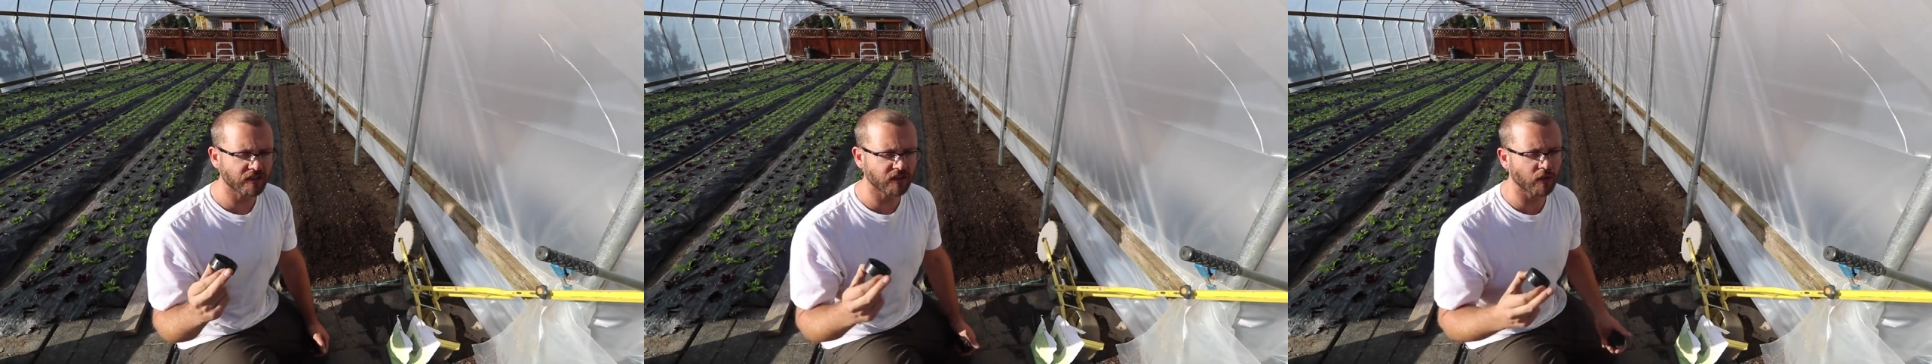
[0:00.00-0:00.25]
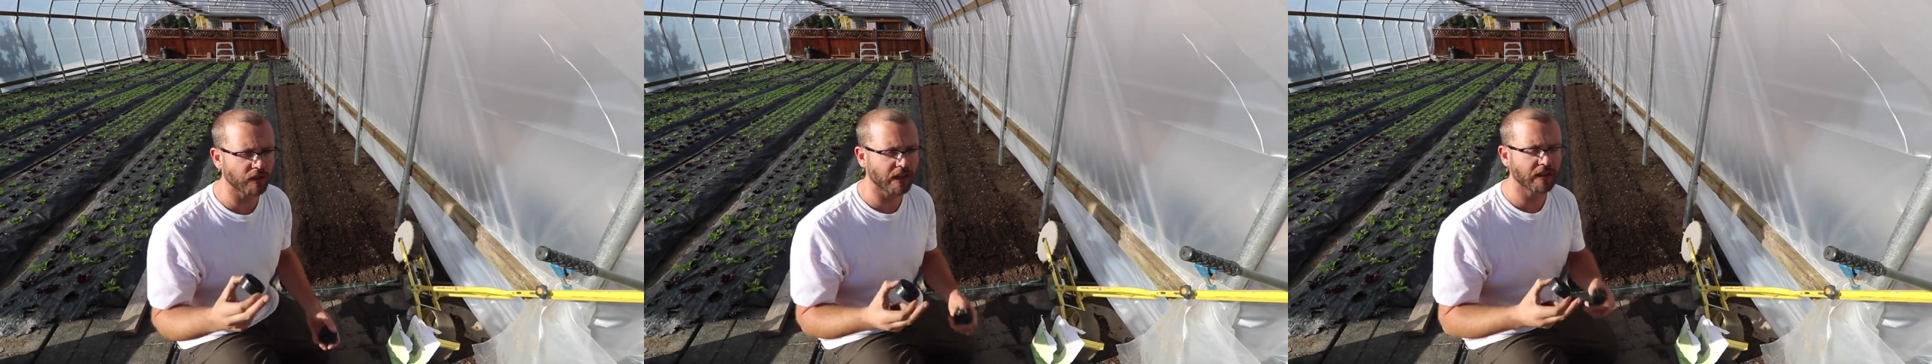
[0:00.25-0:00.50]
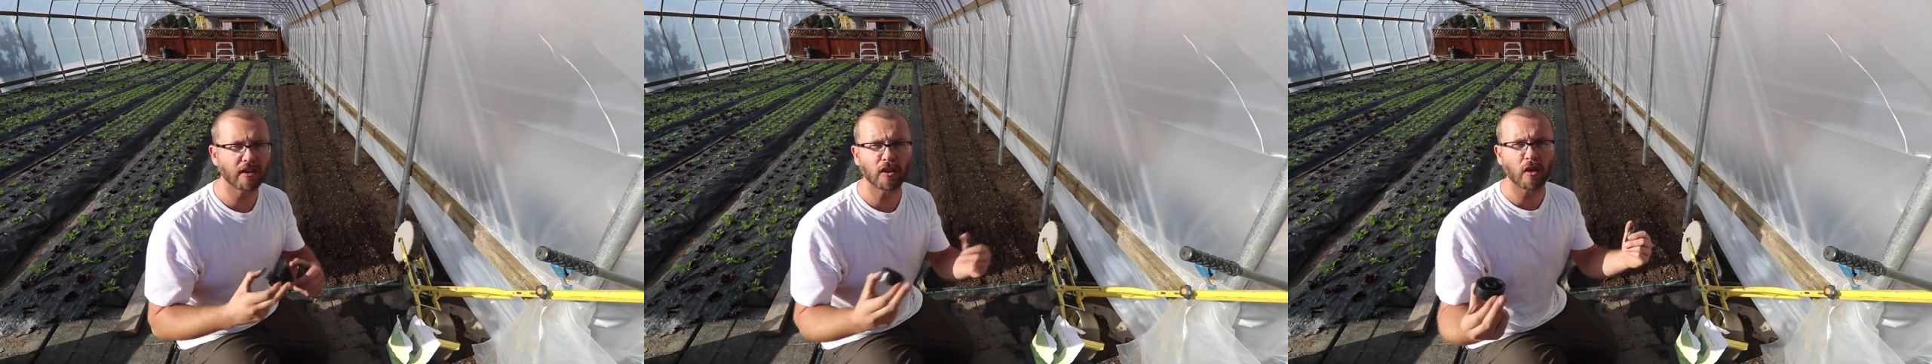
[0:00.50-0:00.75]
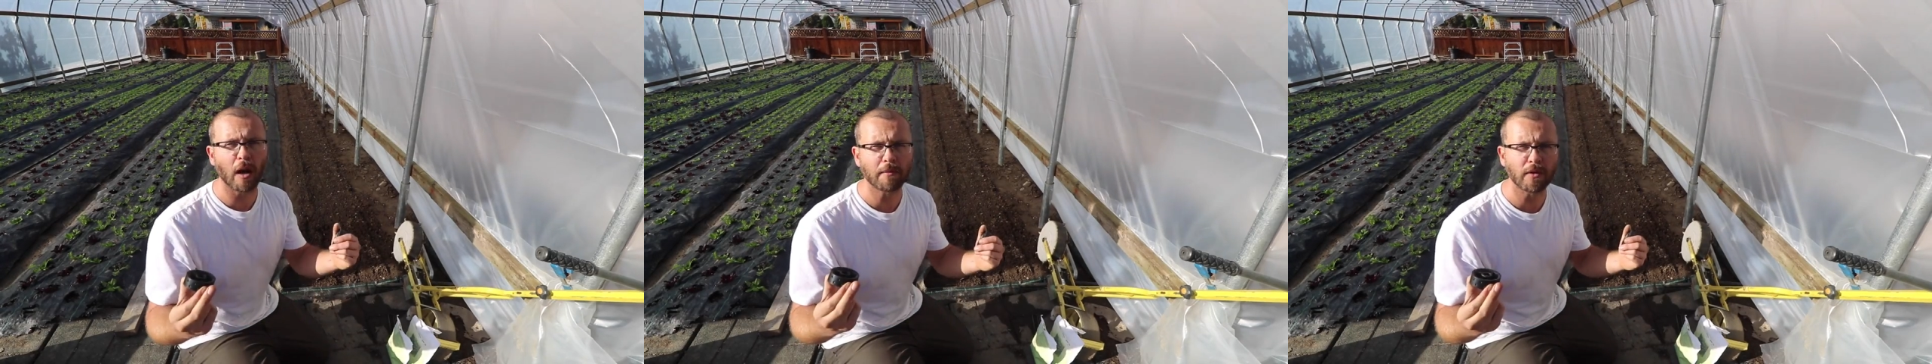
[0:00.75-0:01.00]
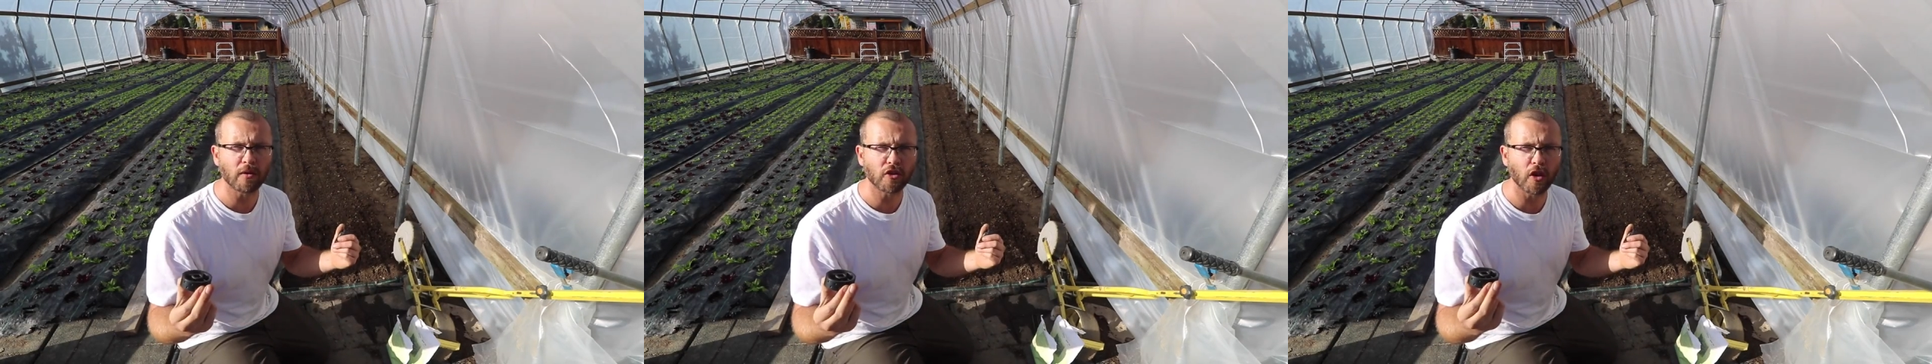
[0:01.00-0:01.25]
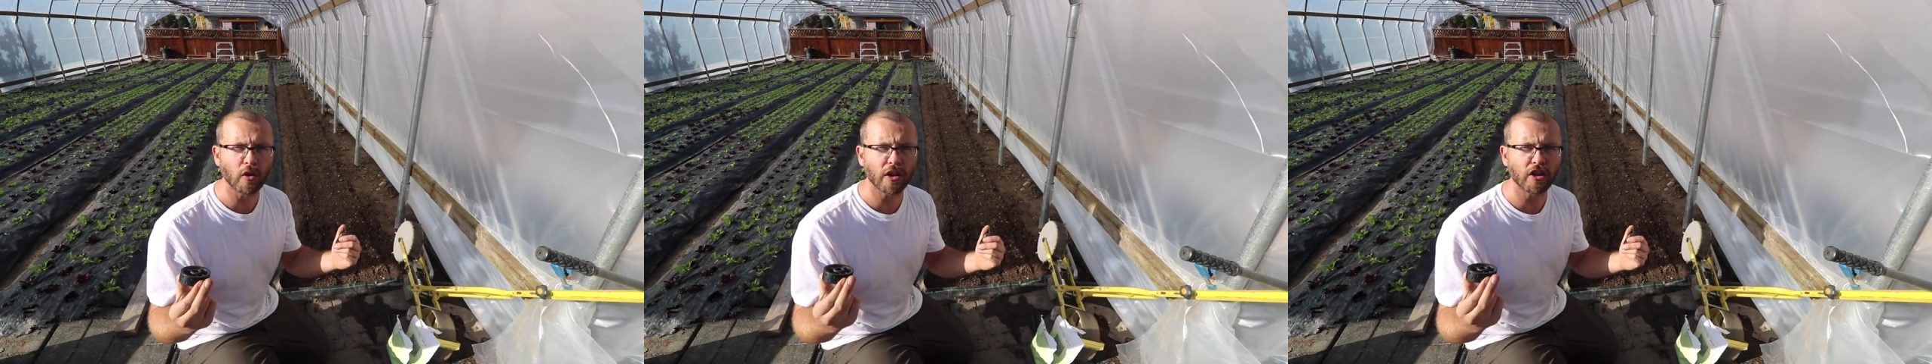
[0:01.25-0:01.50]
so that the crops don't
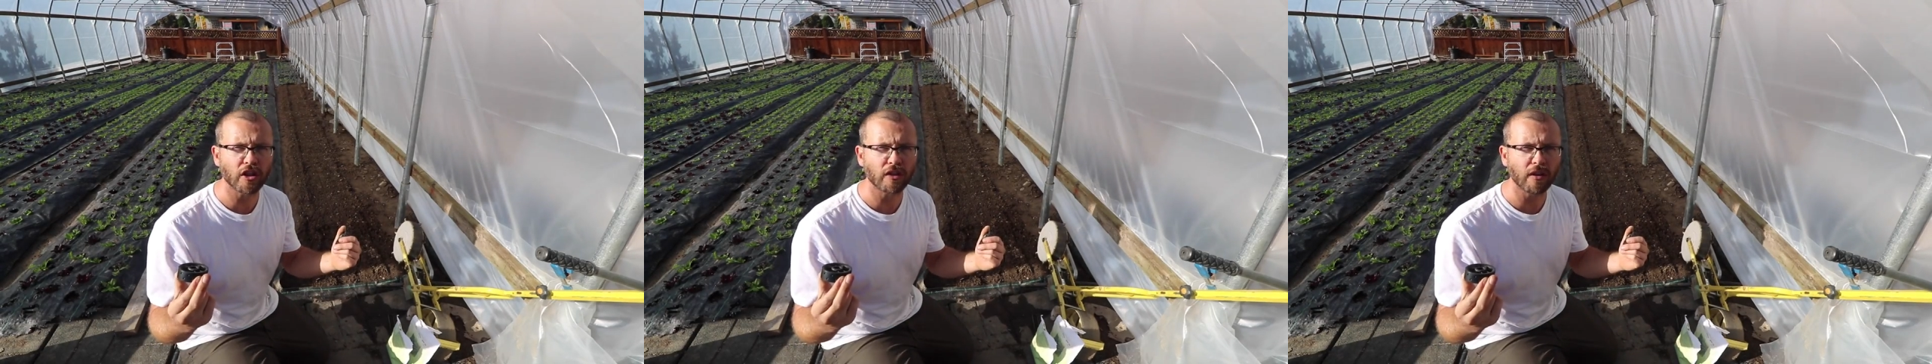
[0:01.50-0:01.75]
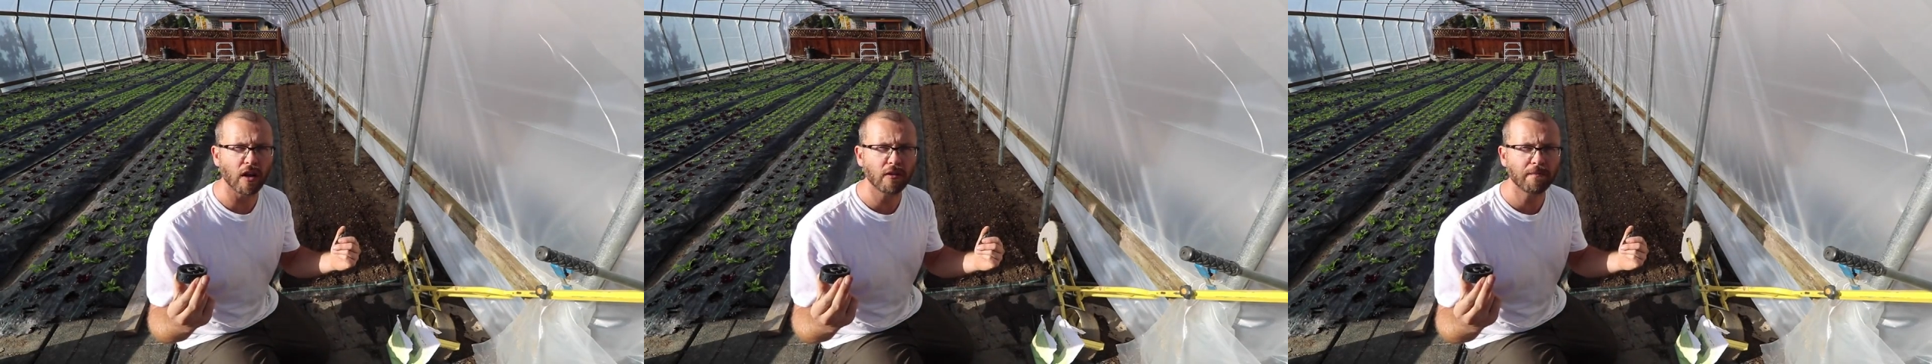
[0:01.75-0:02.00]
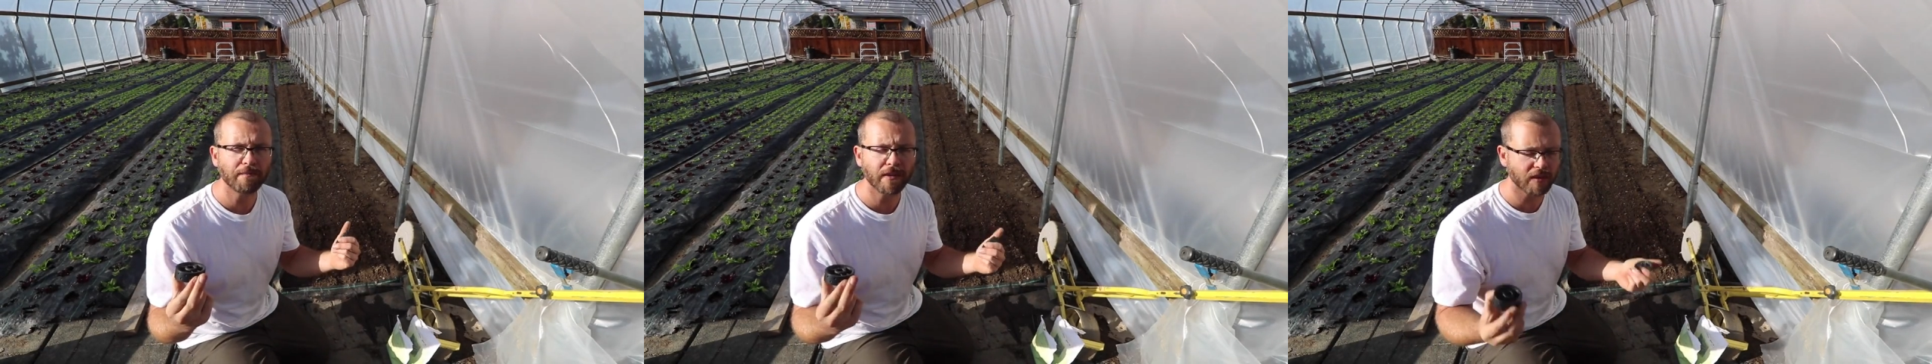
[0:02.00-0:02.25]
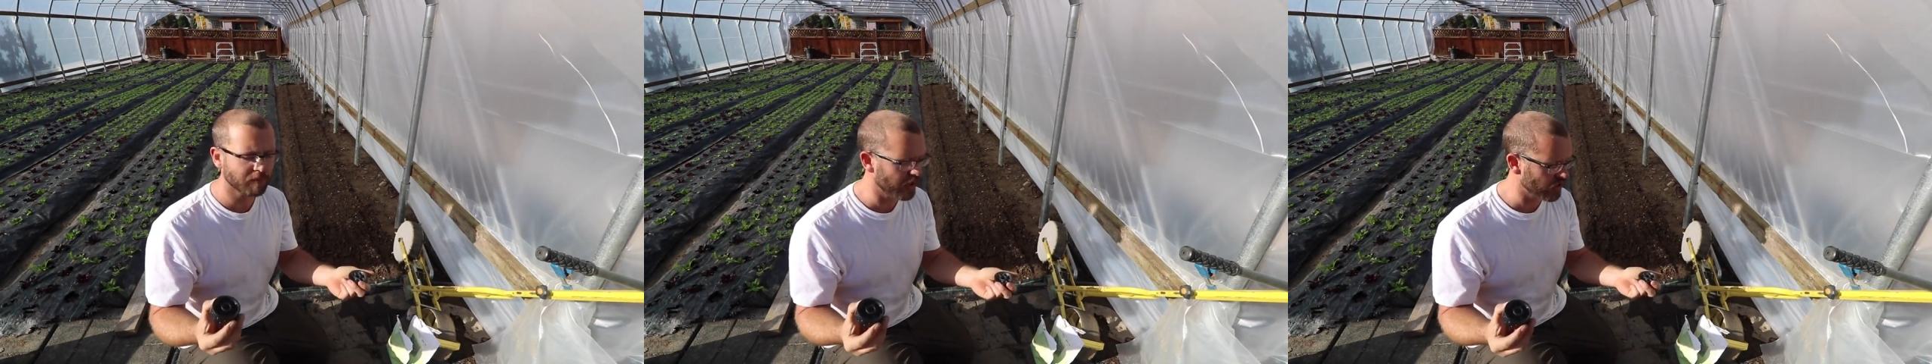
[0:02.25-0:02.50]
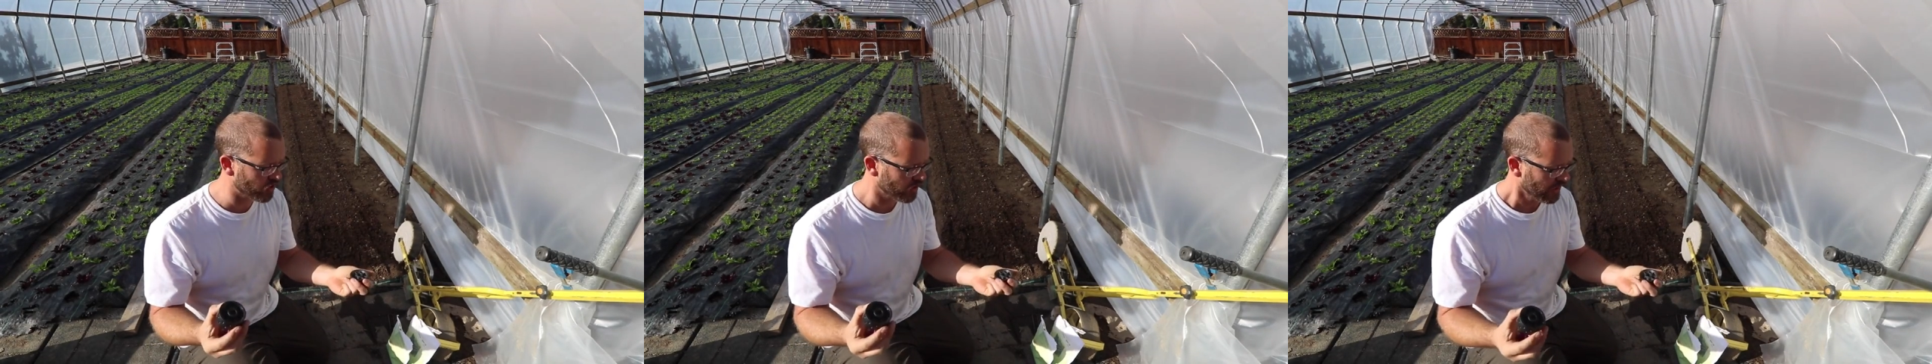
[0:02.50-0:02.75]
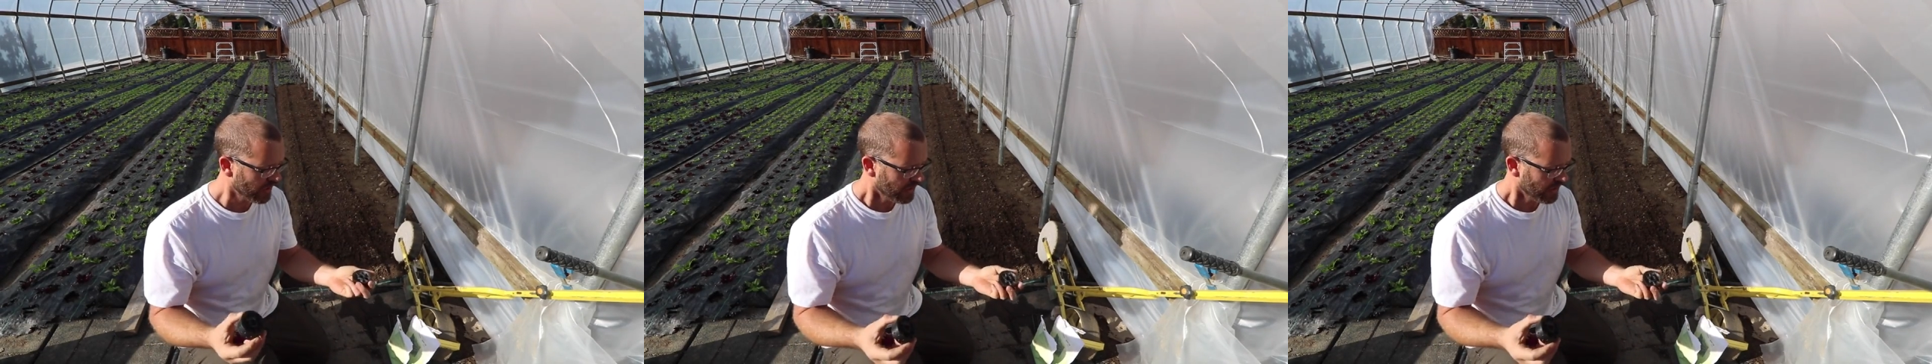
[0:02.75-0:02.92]
choke each other out as much.